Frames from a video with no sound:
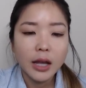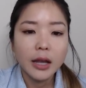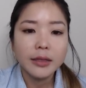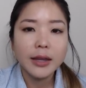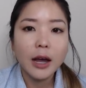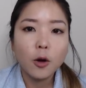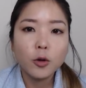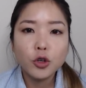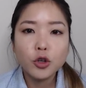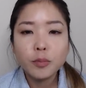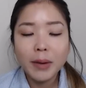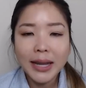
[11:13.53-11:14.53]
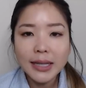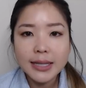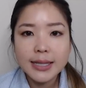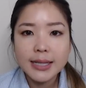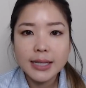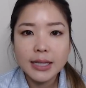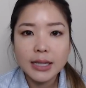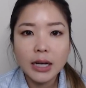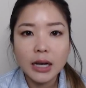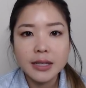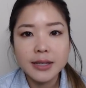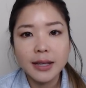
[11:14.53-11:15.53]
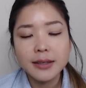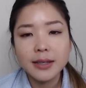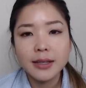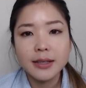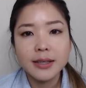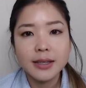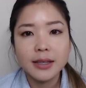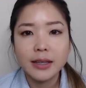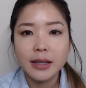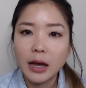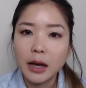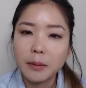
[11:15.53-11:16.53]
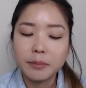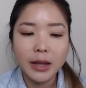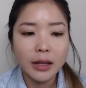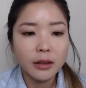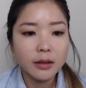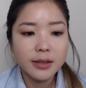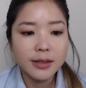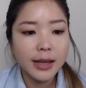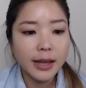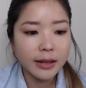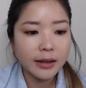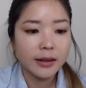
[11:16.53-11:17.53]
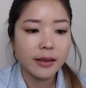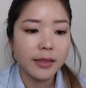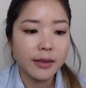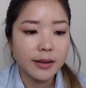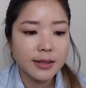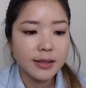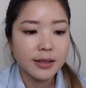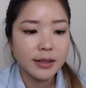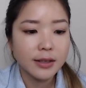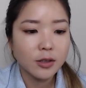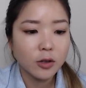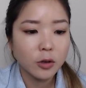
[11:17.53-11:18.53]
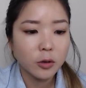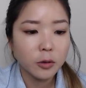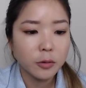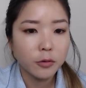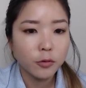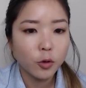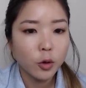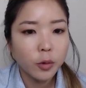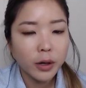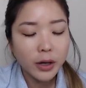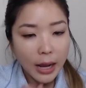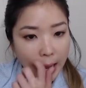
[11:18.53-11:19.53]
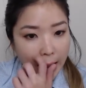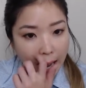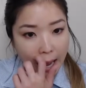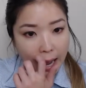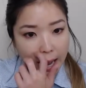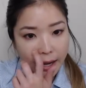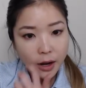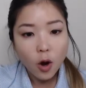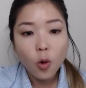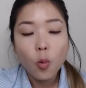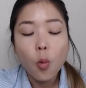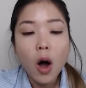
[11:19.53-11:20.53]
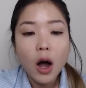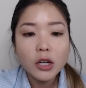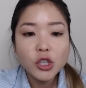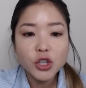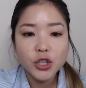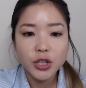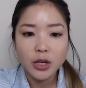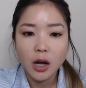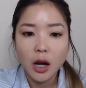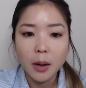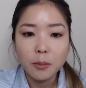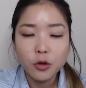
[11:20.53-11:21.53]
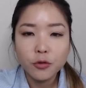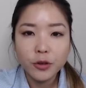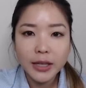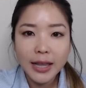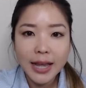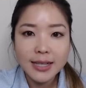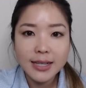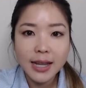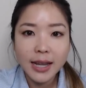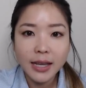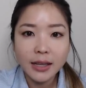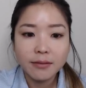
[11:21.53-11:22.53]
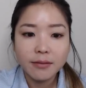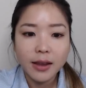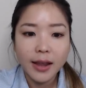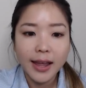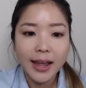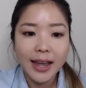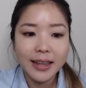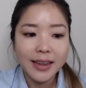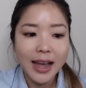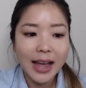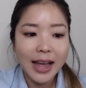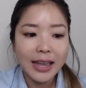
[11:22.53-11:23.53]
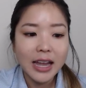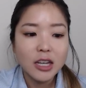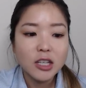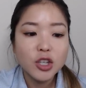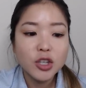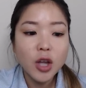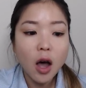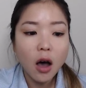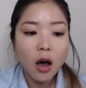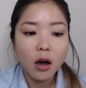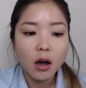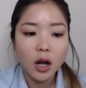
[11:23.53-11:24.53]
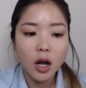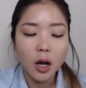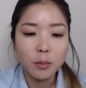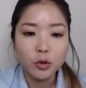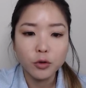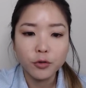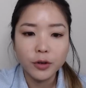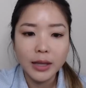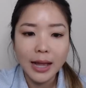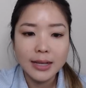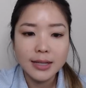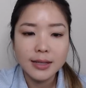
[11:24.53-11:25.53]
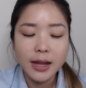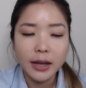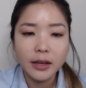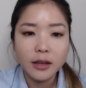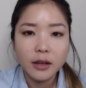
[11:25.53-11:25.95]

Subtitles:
Now, you might see a sentence that looks like this. Let's go forward. I watched a movie last night and I saw a movie last night.